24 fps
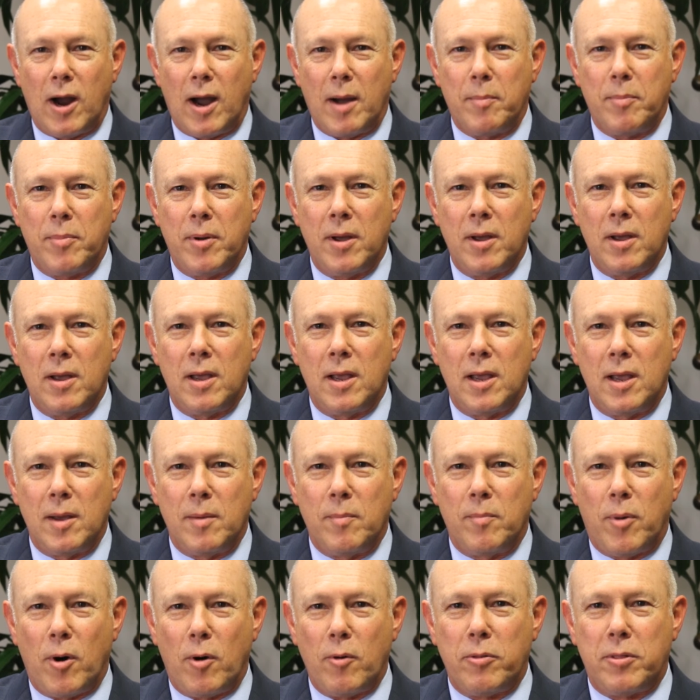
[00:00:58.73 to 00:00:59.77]
up
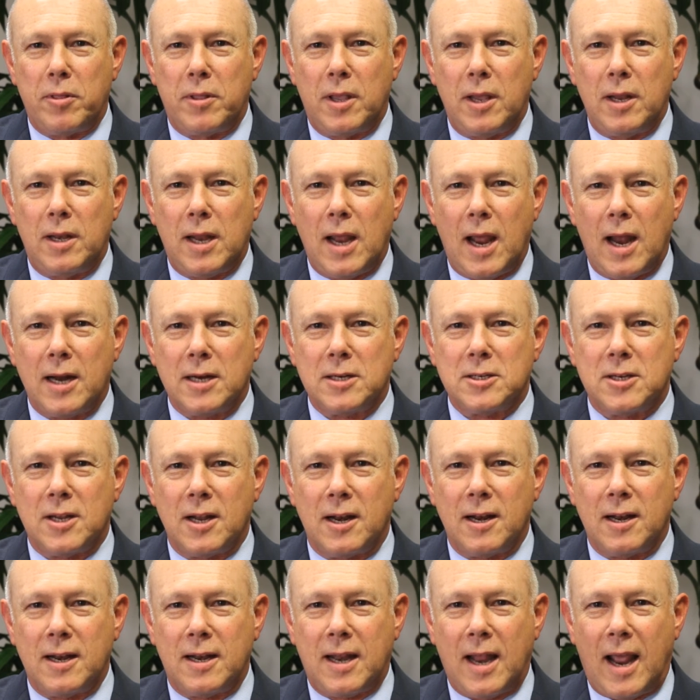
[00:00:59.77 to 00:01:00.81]
in both detached
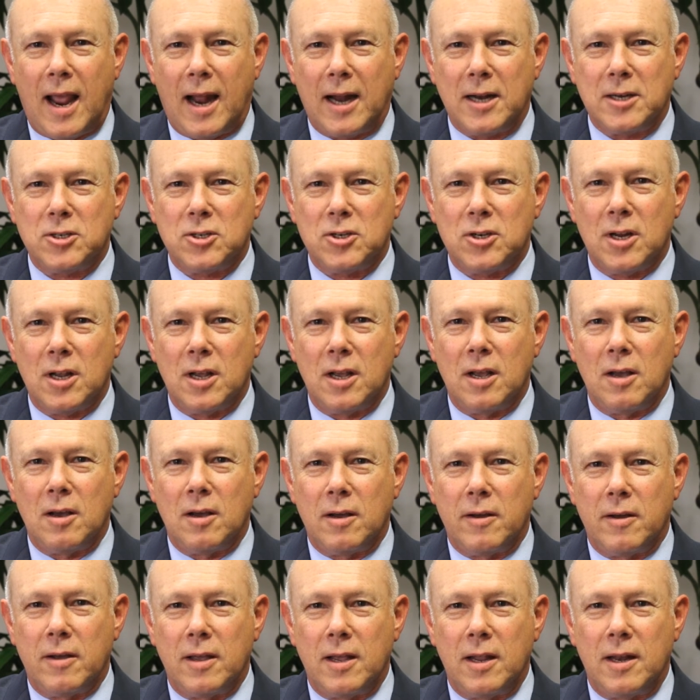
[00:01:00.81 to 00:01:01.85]
and attached
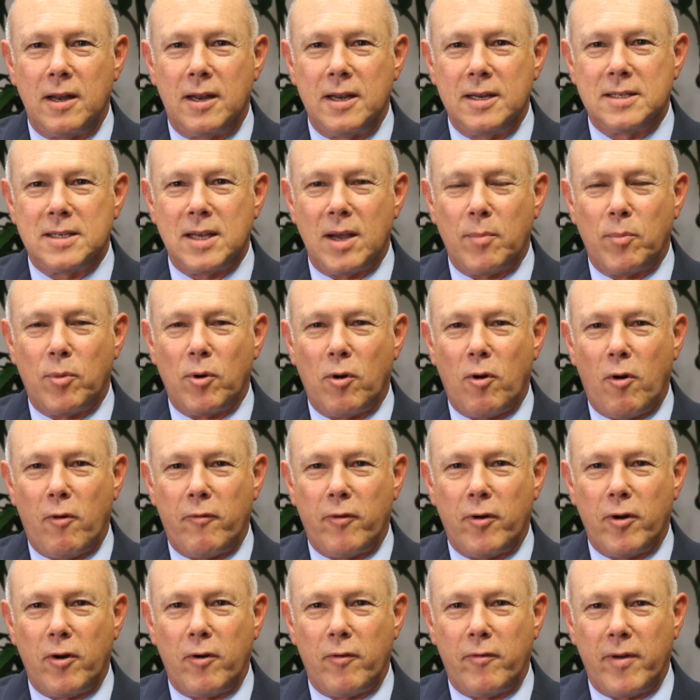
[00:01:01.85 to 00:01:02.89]
in December
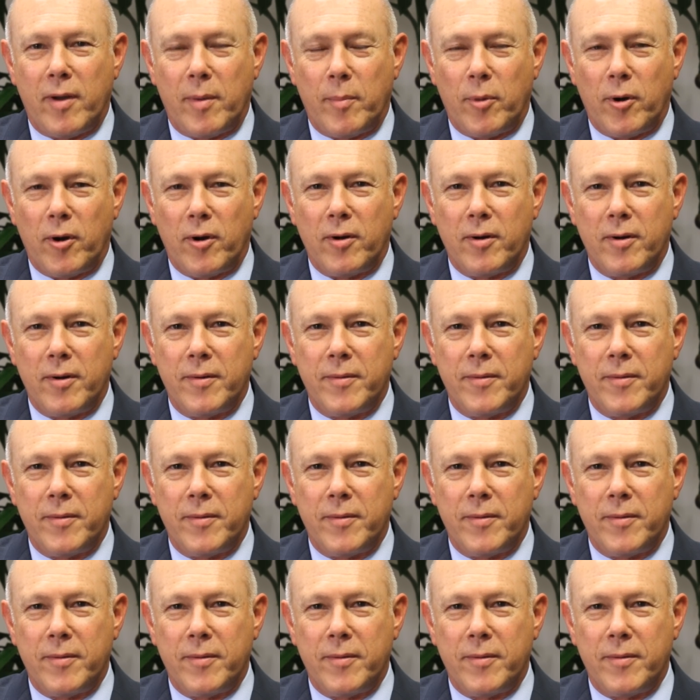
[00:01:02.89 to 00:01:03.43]
over November.